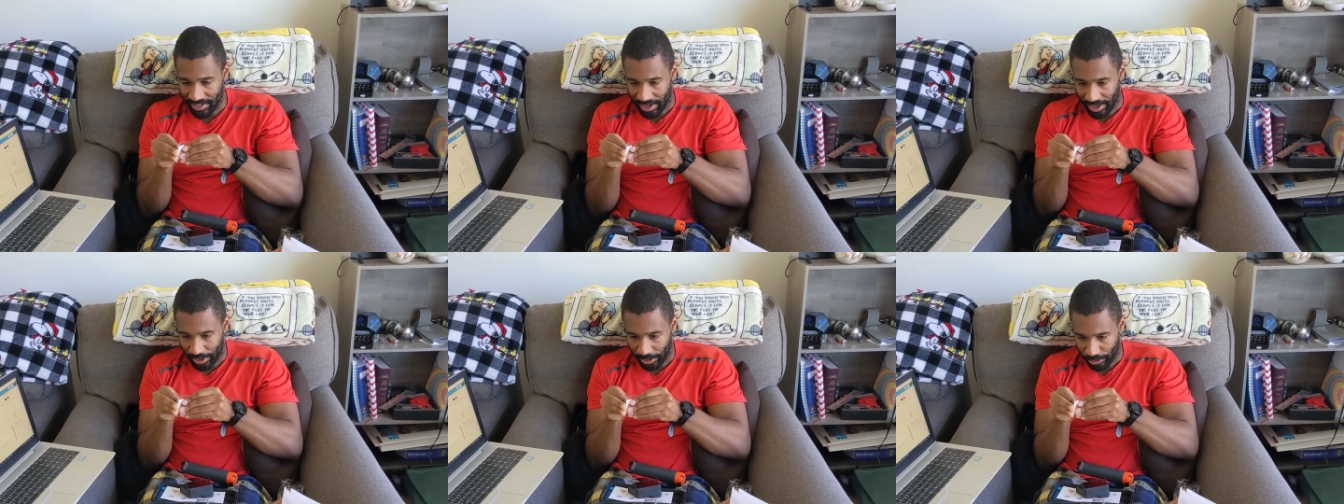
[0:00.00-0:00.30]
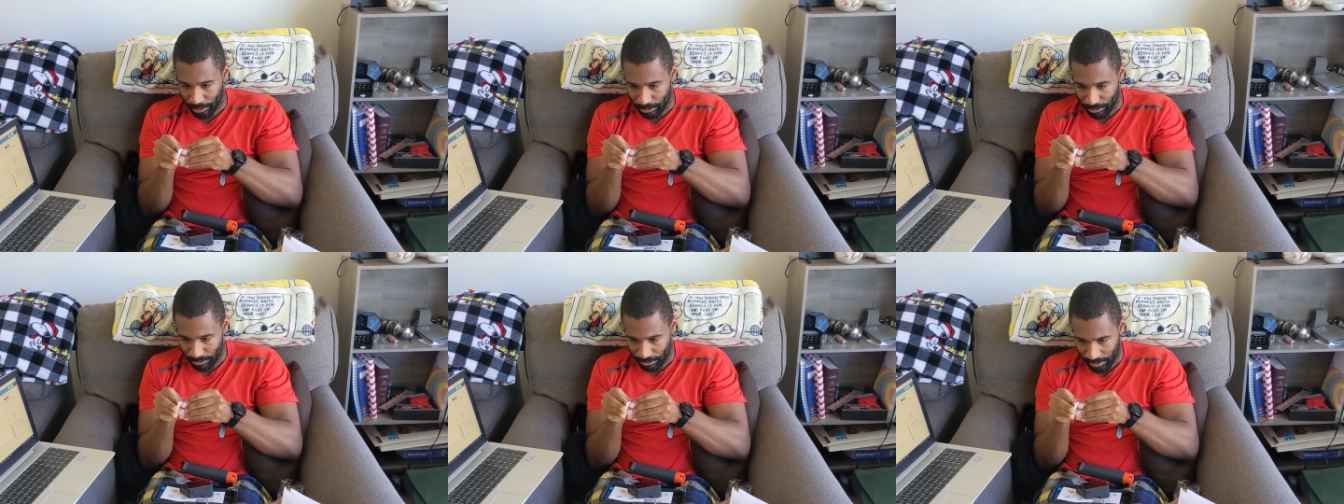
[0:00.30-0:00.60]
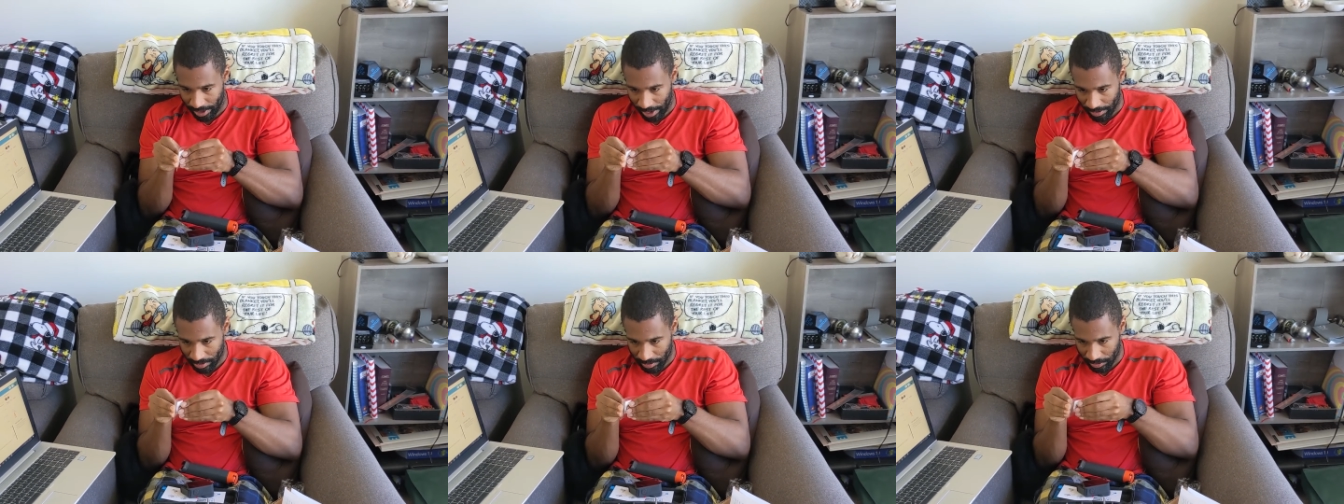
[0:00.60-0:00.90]
Oh,
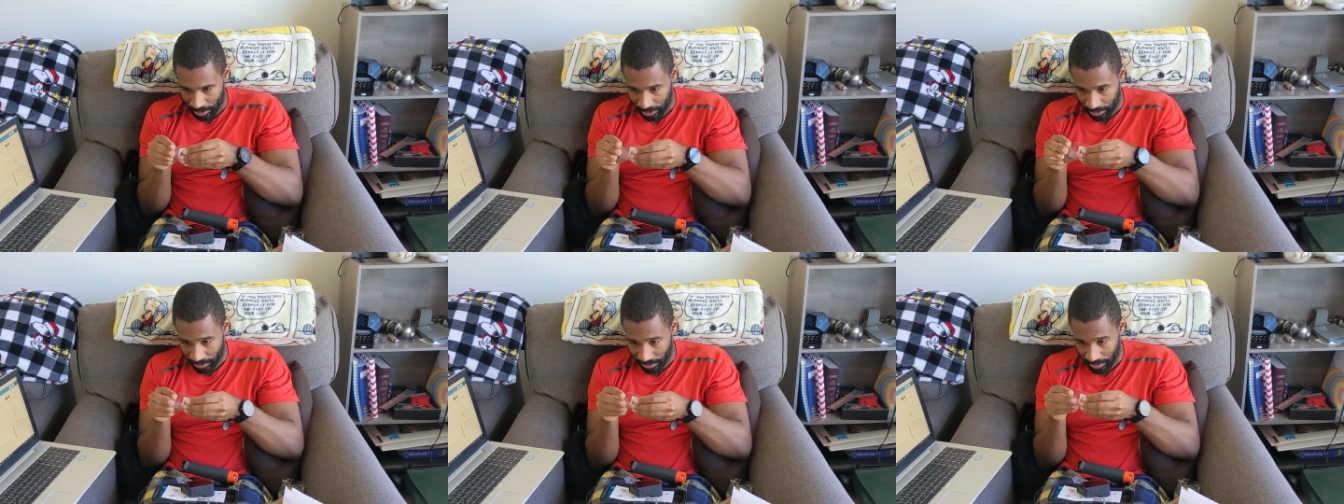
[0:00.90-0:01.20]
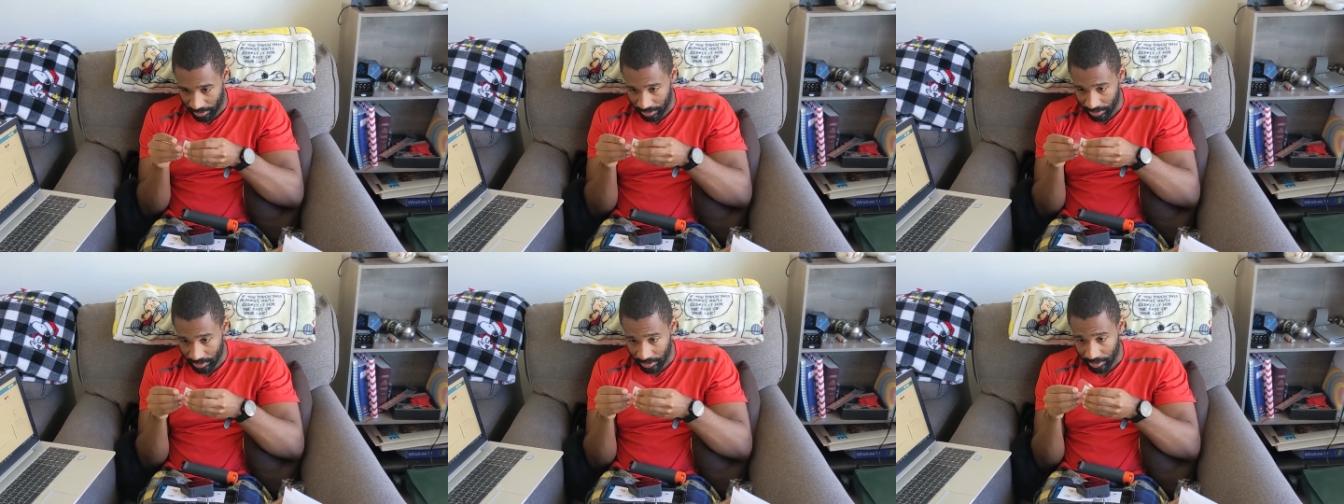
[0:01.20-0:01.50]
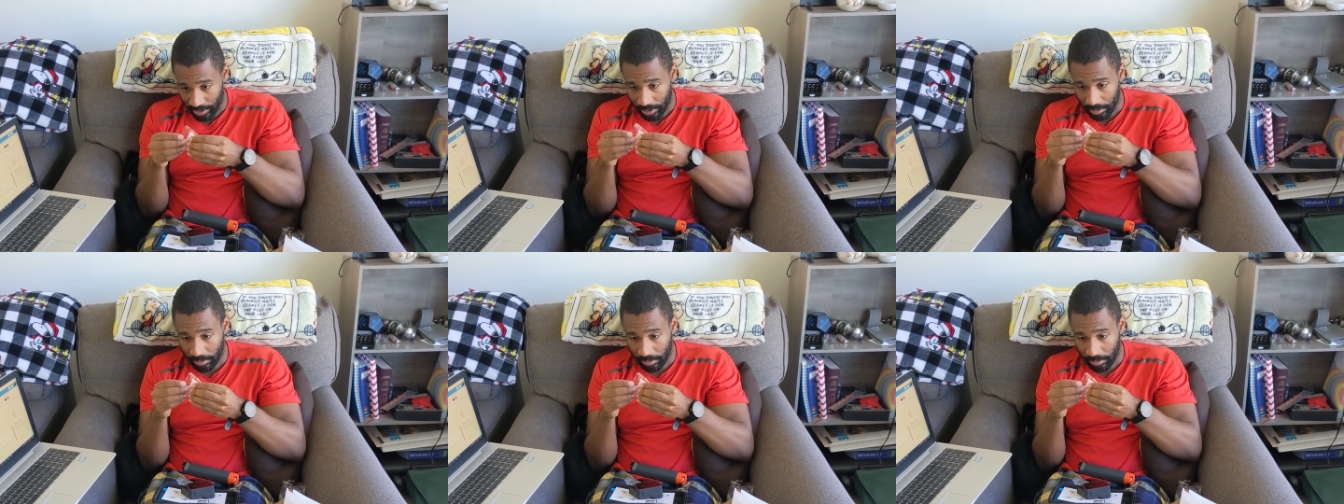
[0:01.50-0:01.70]
crap. Let me hurry this up.